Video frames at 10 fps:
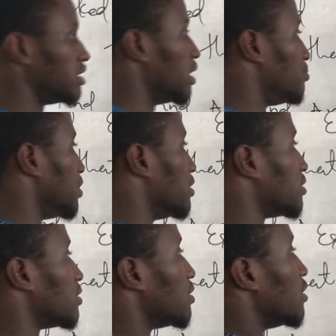the B.
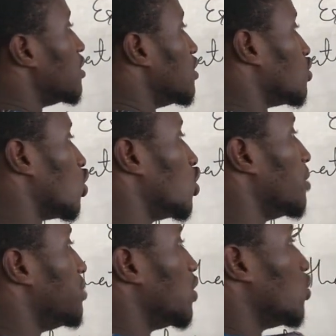So the
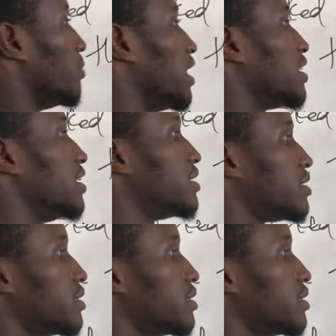B will make it